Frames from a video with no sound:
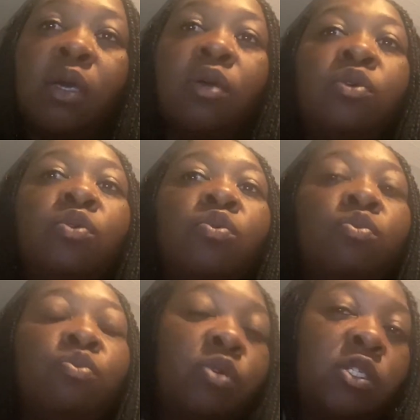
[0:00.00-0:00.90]
You
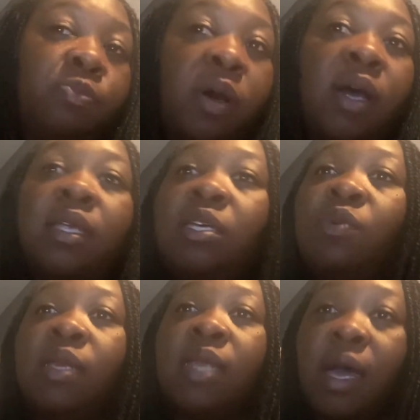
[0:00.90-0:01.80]
respond and you
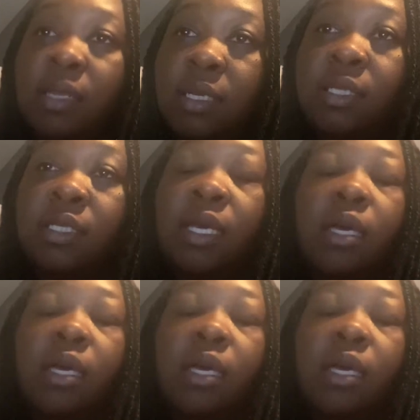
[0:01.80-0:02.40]
acknowledge.